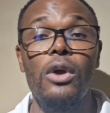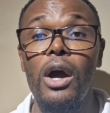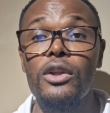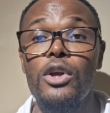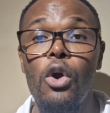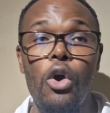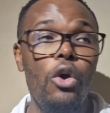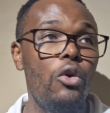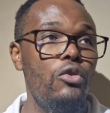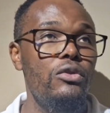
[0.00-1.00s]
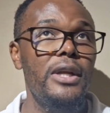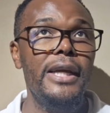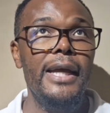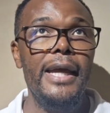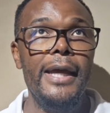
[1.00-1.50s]
throughout the whole
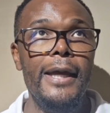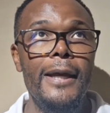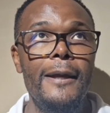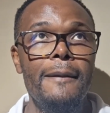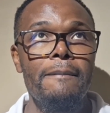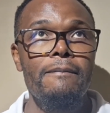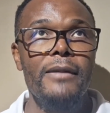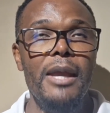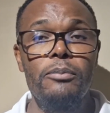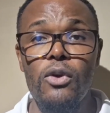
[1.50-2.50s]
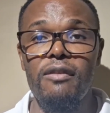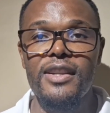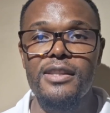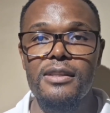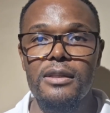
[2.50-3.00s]

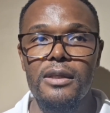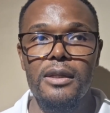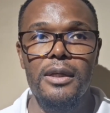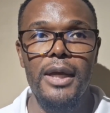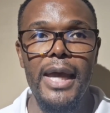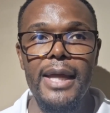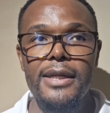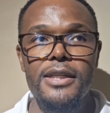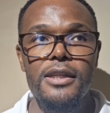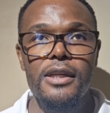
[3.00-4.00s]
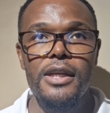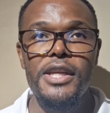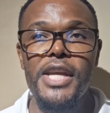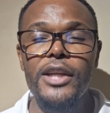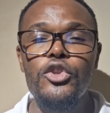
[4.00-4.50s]
province, and
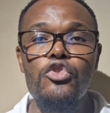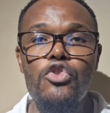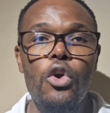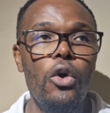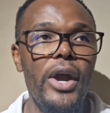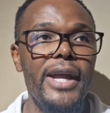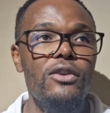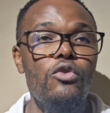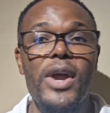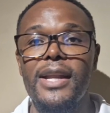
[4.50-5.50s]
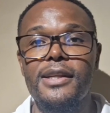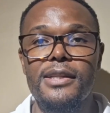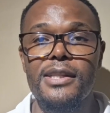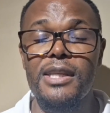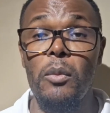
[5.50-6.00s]
yet you go and
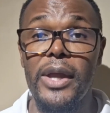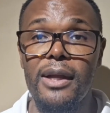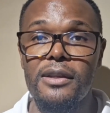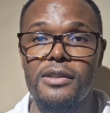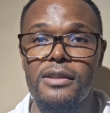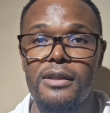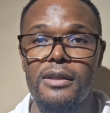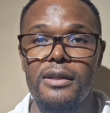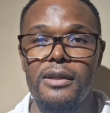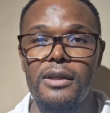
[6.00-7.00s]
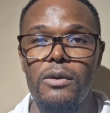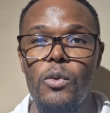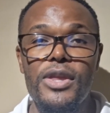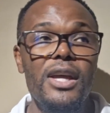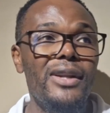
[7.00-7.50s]
rent somewhere else
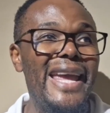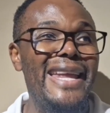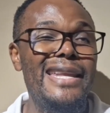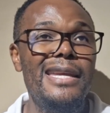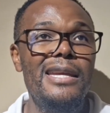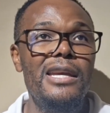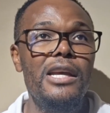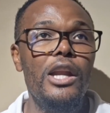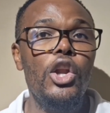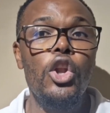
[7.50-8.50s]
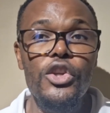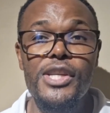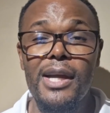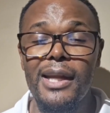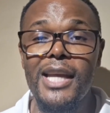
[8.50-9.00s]
without any
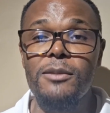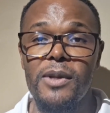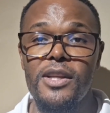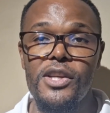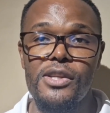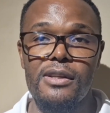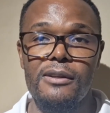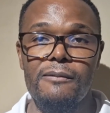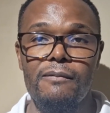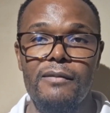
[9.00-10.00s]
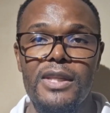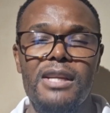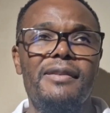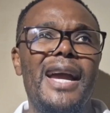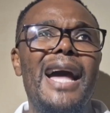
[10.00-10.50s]
logical explanation?
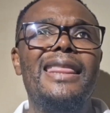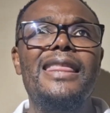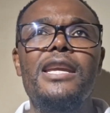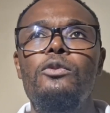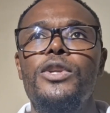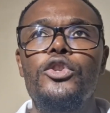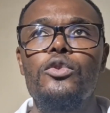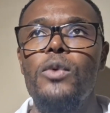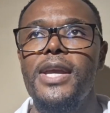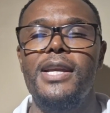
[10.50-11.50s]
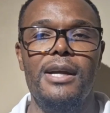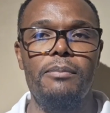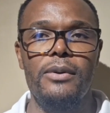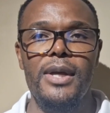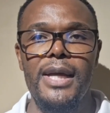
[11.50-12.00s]
South Africa, I think we need to wake
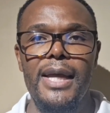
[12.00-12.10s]
up.